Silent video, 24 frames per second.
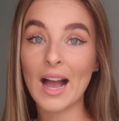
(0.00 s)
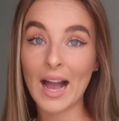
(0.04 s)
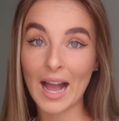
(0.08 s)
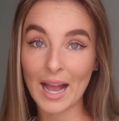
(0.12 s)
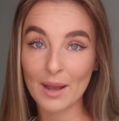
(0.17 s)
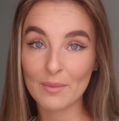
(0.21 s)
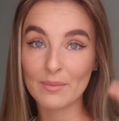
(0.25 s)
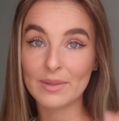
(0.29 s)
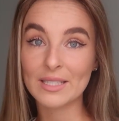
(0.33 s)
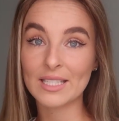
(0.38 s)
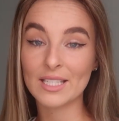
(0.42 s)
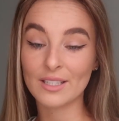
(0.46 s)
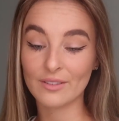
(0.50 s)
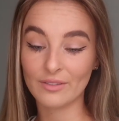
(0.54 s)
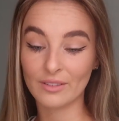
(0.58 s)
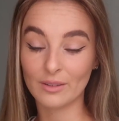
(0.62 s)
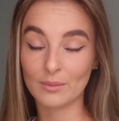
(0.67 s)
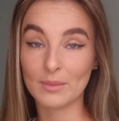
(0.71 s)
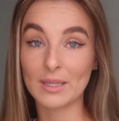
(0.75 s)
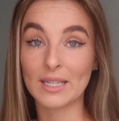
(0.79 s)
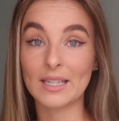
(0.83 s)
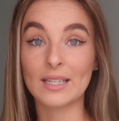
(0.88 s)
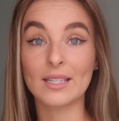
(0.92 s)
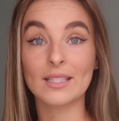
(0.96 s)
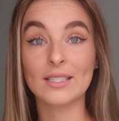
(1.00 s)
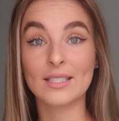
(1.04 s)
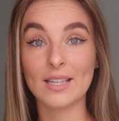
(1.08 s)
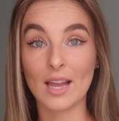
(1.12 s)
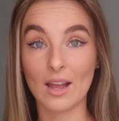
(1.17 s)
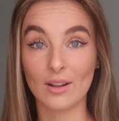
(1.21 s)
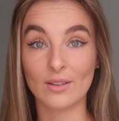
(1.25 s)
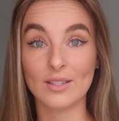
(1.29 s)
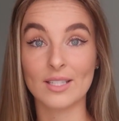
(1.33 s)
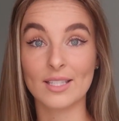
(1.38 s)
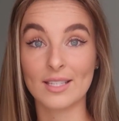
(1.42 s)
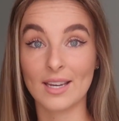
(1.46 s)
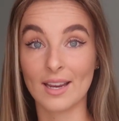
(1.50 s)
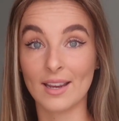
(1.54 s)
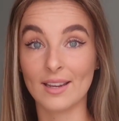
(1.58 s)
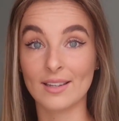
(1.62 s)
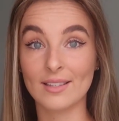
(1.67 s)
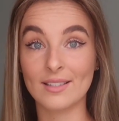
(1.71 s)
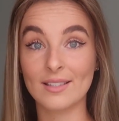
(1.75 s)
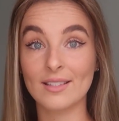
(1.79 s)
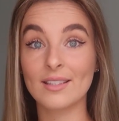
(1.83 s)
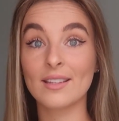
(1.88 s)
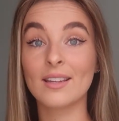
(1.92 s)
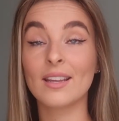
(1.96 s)
I'm busy filming
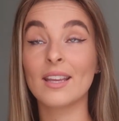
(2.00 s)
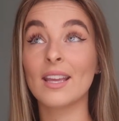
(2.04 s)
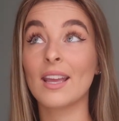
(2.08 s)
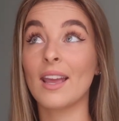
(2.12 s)
downstairs